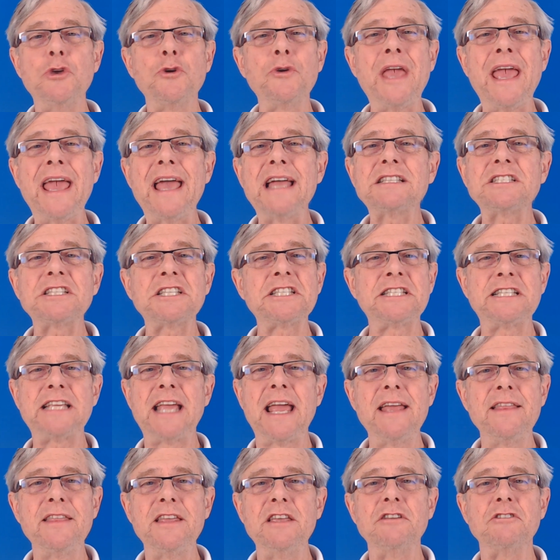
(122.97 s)
You can't
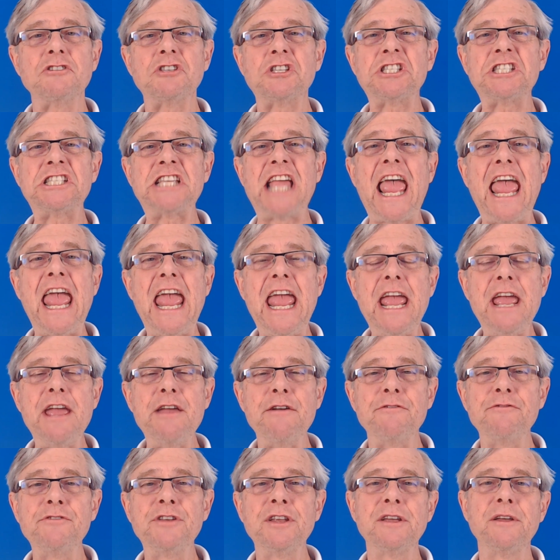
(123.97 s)
say that you
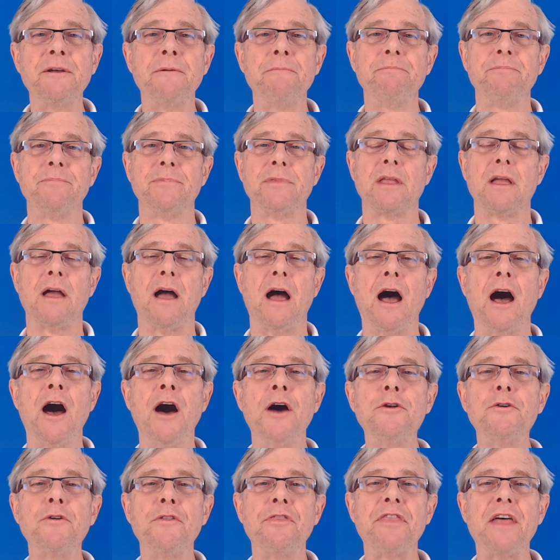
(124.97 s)
saved
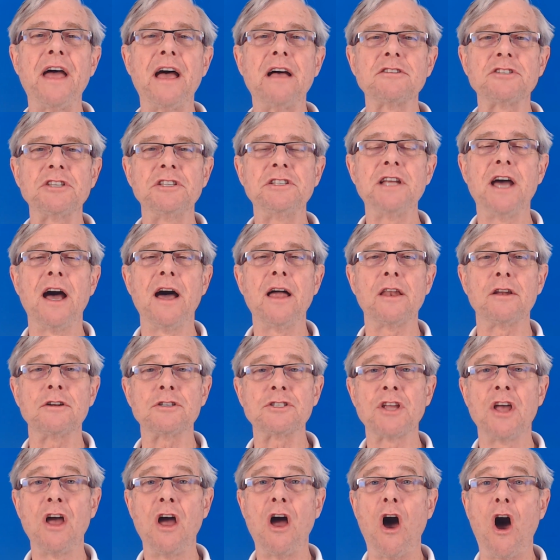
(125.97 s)

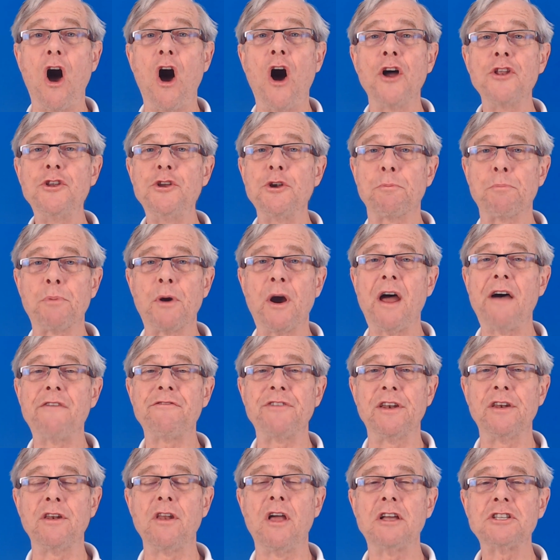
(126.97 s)
$100,000 on your
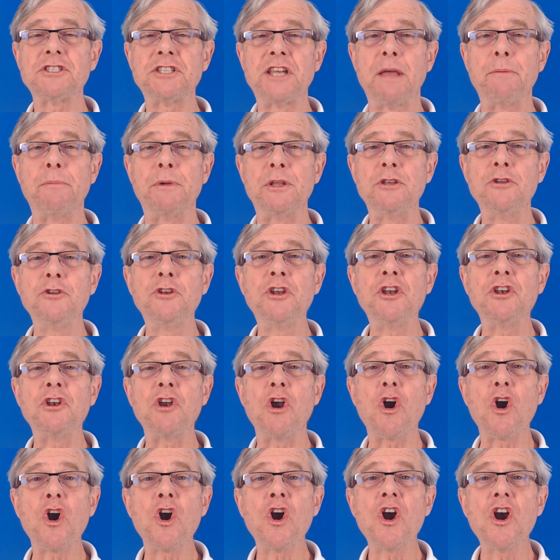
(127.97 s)
profit and loss statement. You
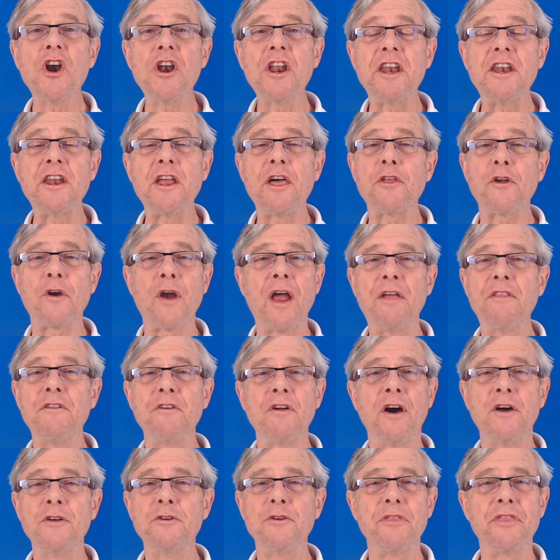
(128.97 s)
didn't earn another
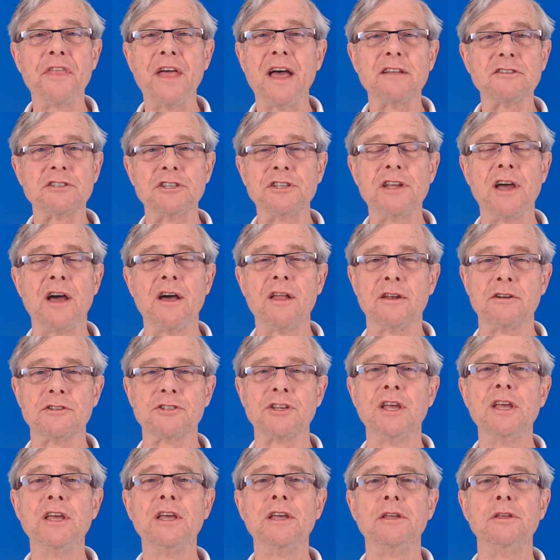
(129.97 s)

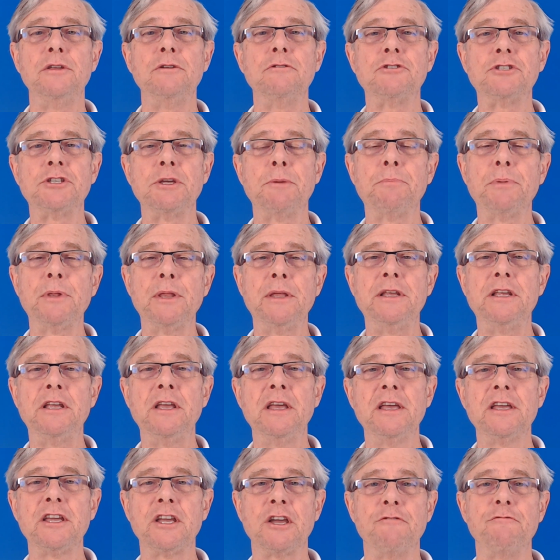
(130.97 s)
$100,000. You
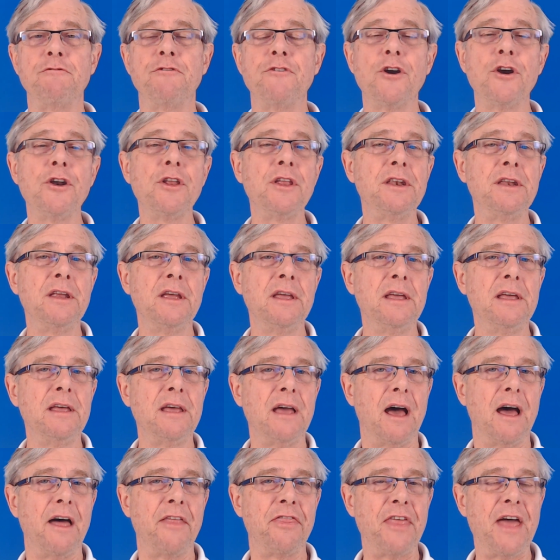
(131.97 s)
simply converted
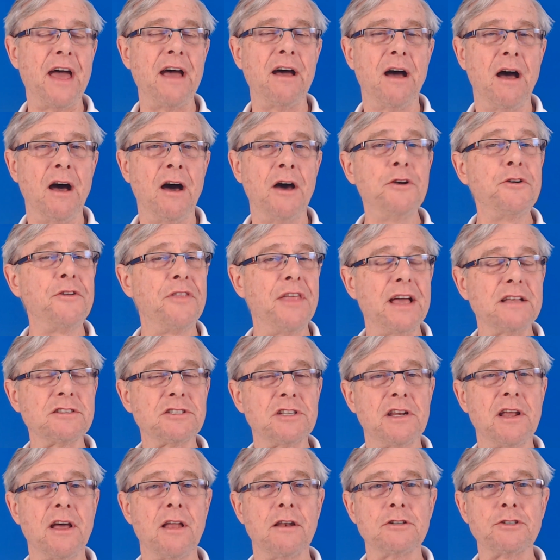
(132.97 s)

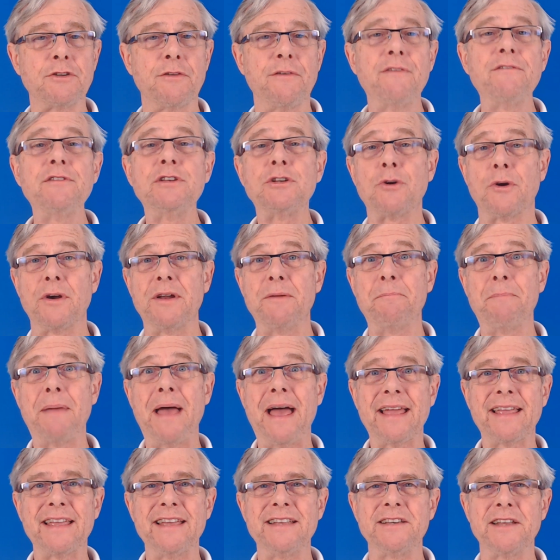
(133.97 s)
$100,000 of inventory
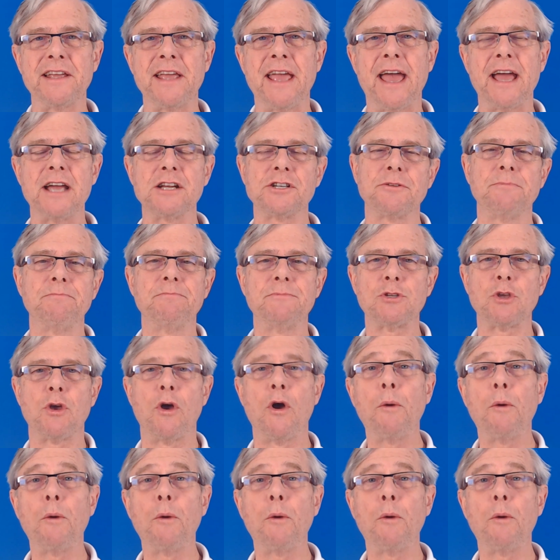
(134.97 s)
back into cash.